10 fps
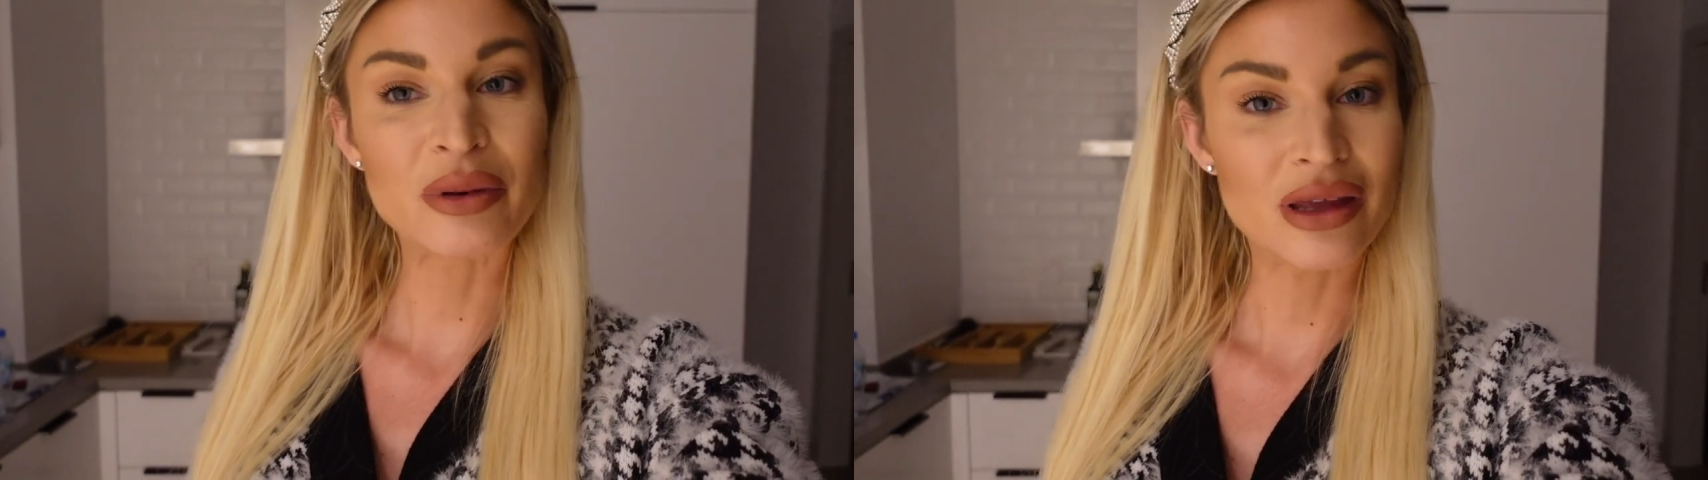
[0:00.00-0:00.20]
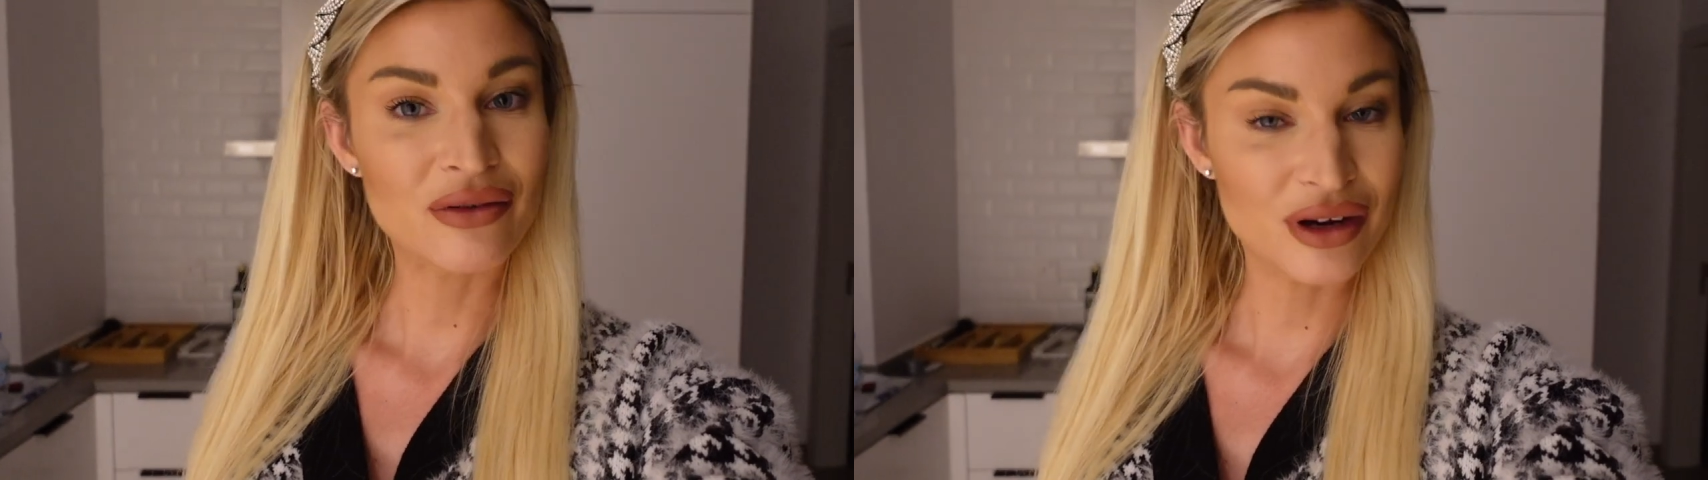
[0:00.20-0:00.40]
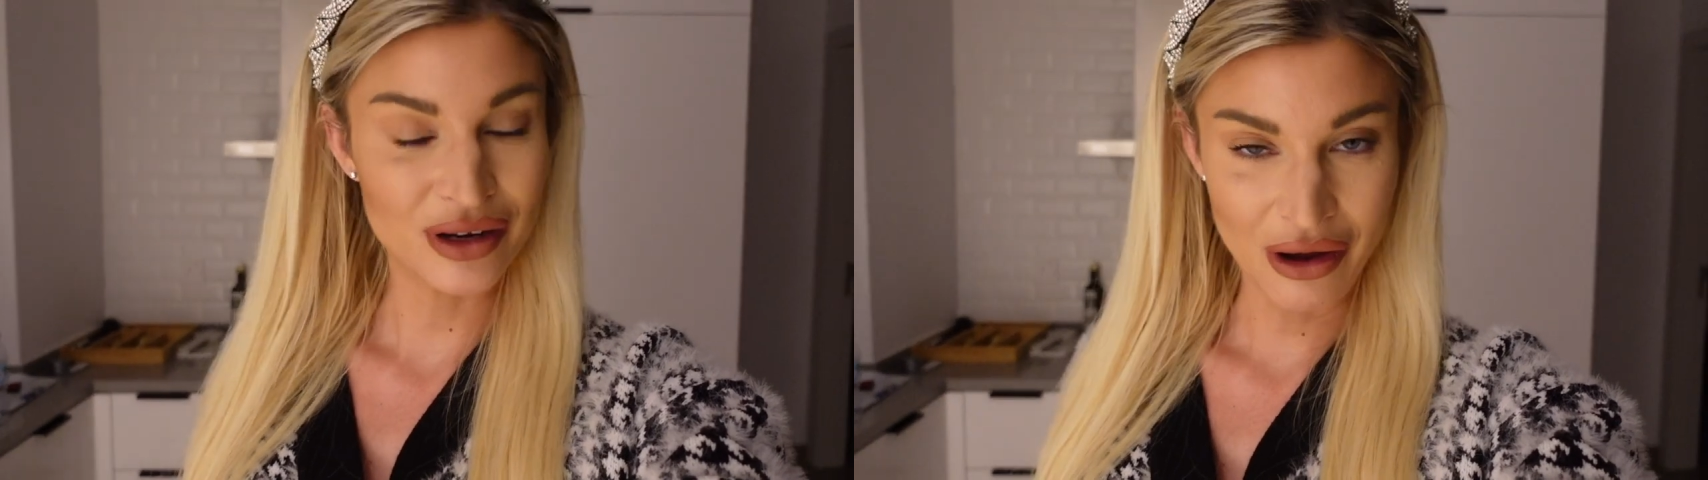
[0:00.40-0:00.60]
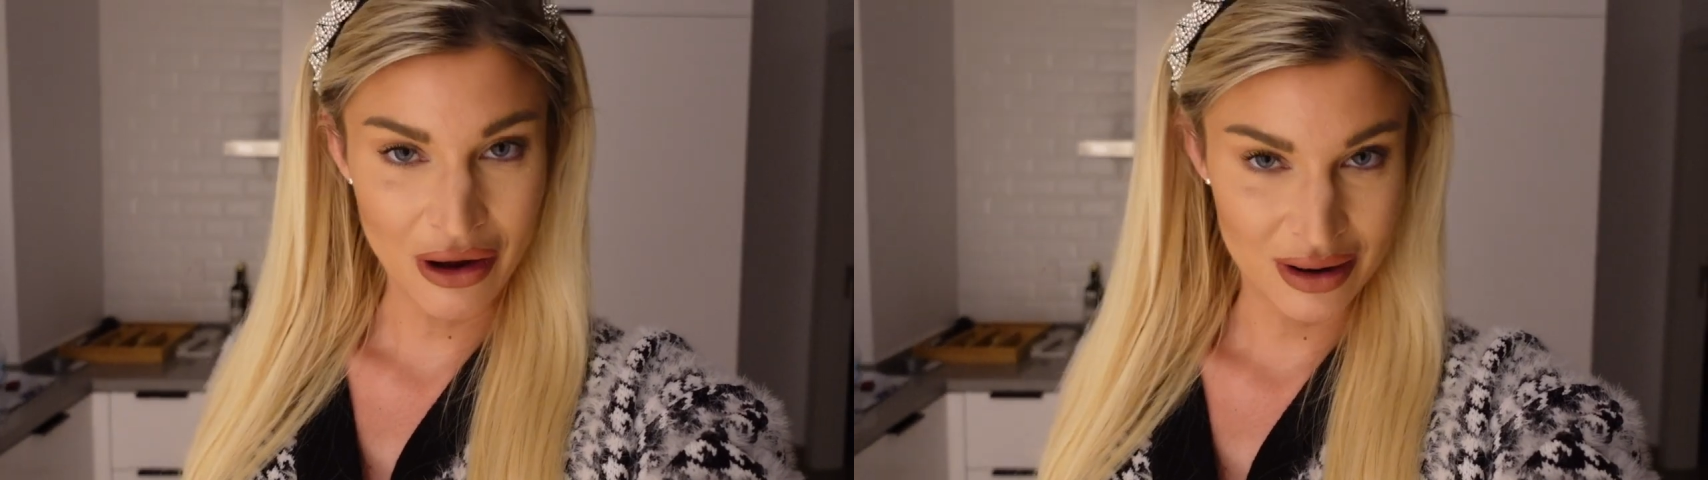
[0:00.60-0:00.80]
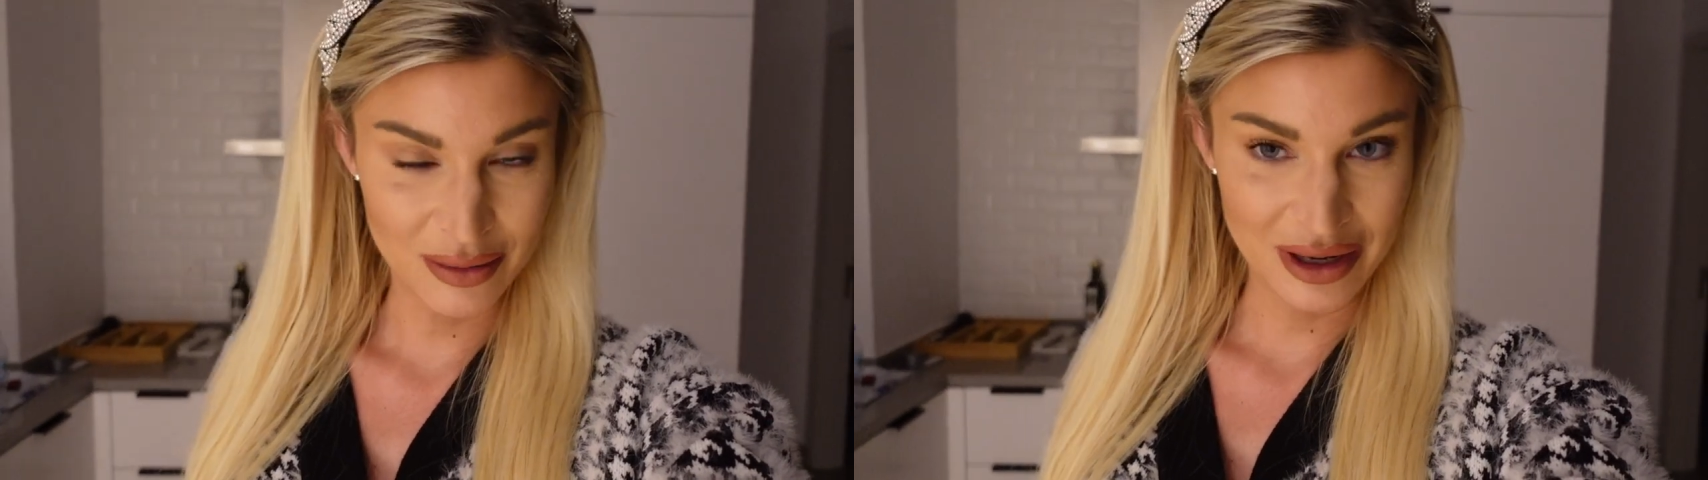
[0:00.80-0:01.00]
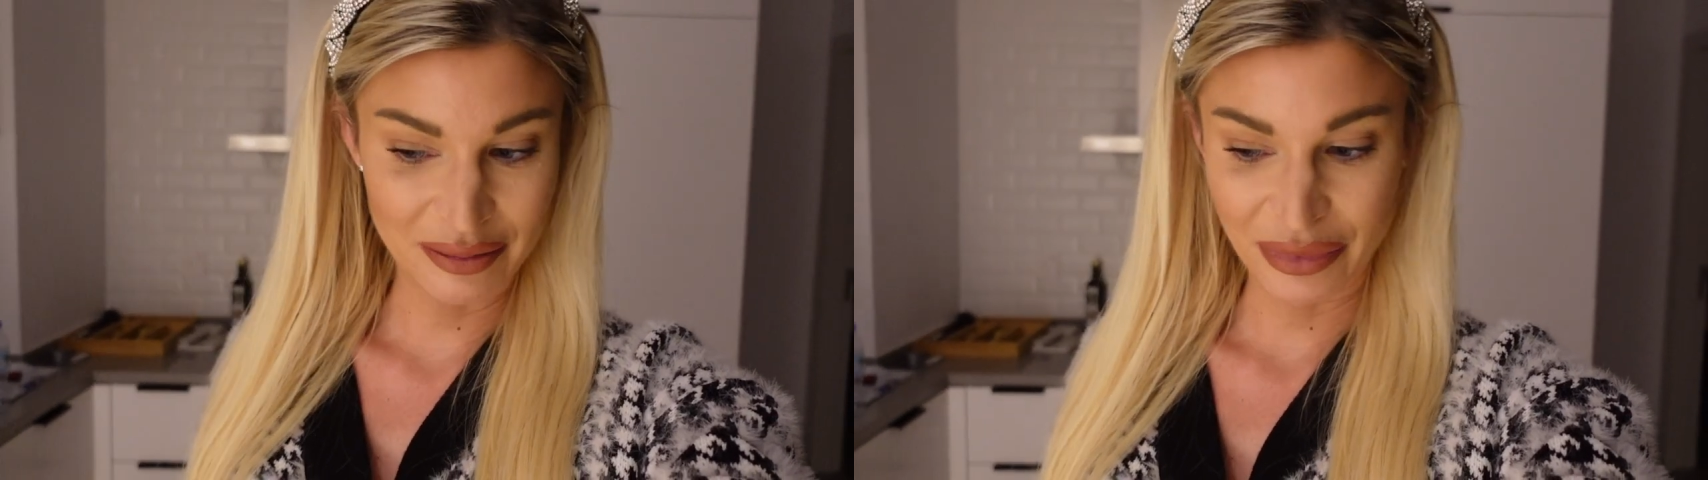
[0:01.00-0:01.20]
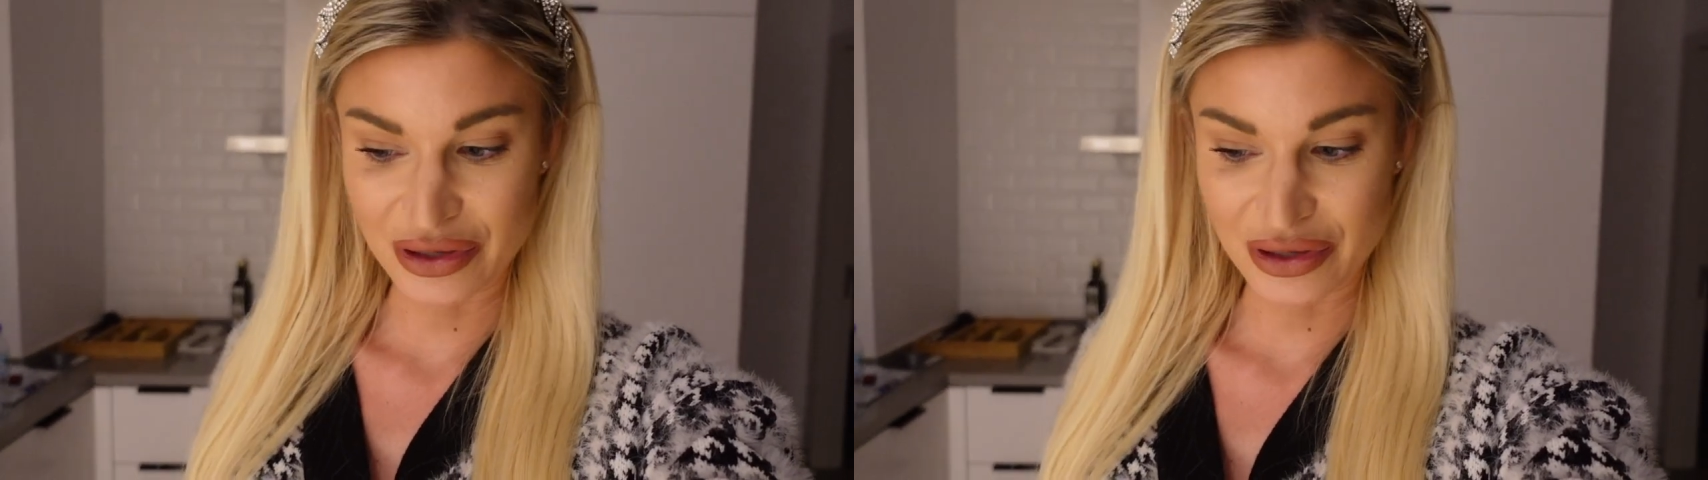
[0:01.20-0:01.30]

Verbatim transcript: believer in karma.